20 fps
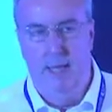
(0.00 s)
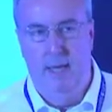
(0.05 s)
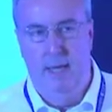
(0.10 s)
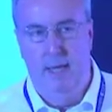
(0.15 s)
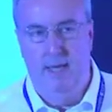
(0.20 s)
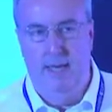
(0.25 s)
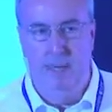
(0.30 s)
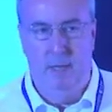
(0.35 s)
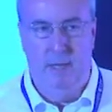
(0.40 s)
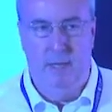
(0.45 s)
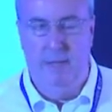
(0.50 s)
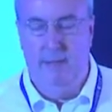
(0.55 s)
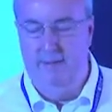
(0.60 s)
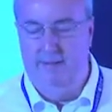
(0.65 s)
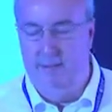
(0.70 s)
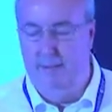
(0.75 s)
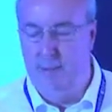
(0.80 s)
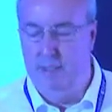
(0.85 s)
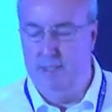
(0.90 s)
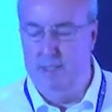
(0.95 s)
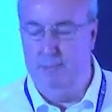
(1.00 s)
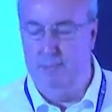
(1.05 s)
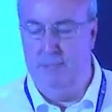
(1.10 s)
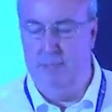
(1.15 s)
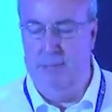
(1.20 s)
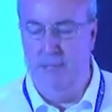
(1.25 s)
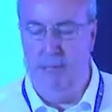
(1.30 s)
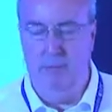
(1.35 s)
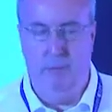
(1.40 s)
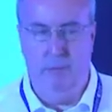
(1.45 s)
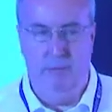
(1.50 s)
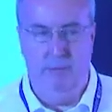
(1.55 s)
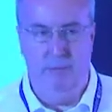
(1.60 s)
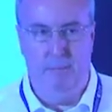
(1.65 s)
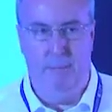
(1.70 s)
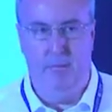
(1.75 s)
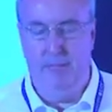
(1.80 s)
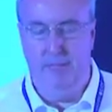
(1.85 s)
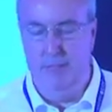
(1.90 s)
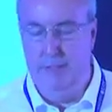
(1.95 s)
And I'm going to focus particularly on
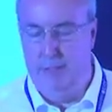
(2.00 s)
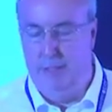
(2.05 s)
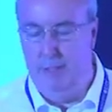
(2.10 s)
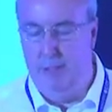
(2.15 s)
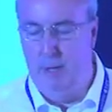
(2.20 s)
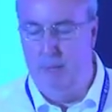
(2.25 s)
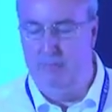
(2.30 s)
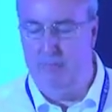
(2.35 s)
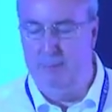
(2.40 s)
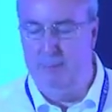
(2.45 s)
automation and jobs.